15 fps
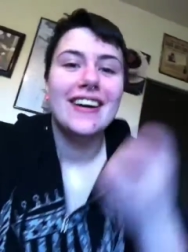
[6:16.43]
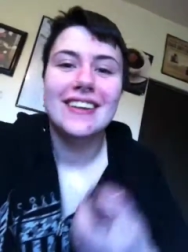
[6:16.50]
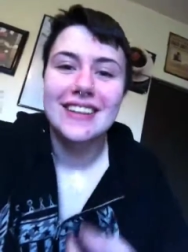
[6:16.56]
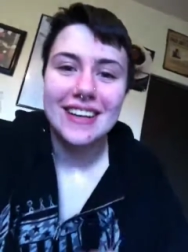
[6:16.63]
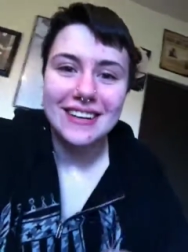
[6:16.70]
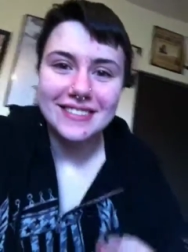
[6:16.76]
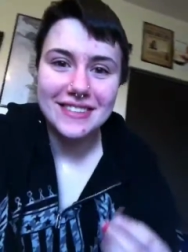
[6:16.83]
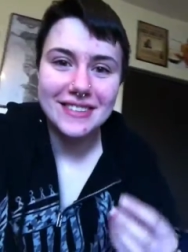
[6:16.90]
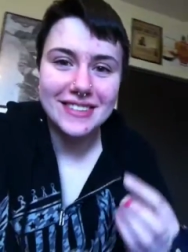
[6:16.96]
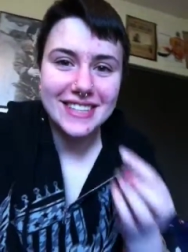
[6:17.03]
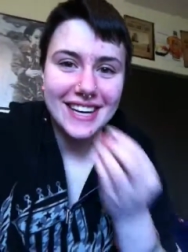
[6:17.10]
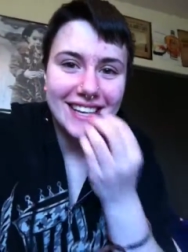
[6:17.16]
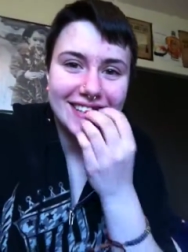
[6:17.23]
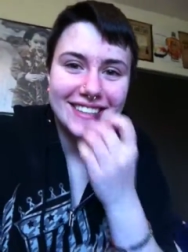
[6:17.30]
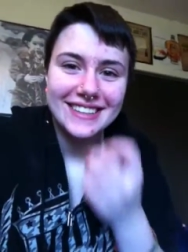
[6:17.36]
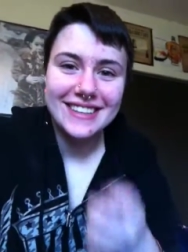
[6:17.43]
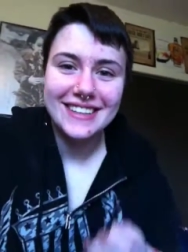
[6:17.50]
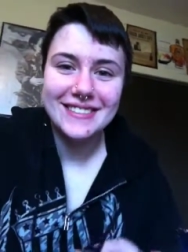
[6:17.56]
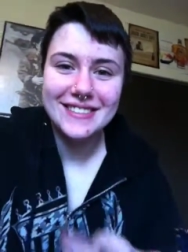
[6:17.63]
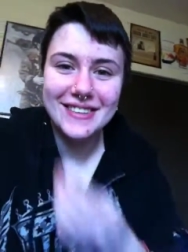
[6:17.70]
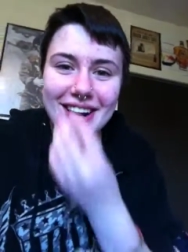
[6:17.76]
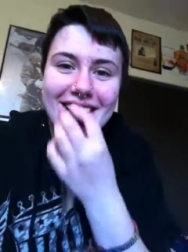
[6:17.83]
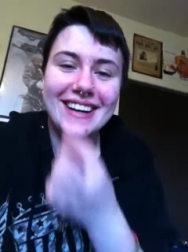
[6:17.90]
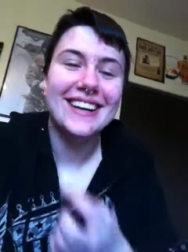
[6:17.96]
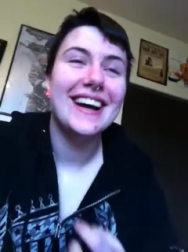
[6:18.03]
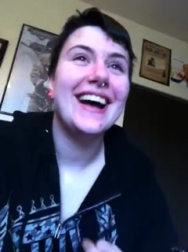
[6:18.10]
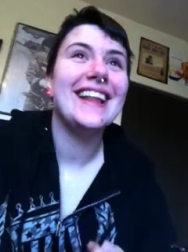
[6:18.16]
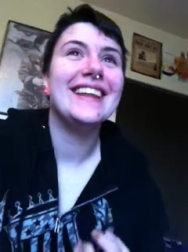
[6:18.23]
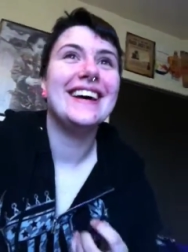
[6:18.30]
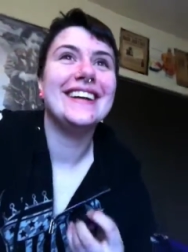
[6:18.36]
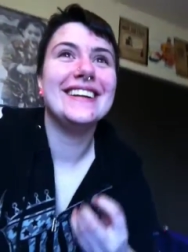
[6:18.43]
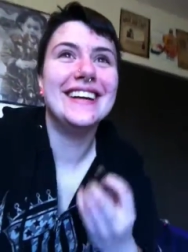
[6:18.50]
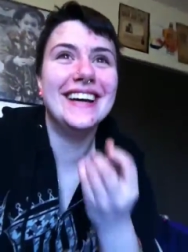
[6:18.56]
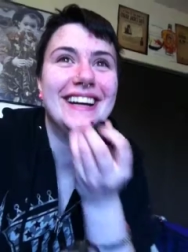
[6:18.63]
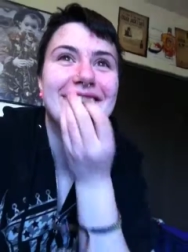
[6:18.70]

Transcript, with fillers: I got so excited. It was great. And then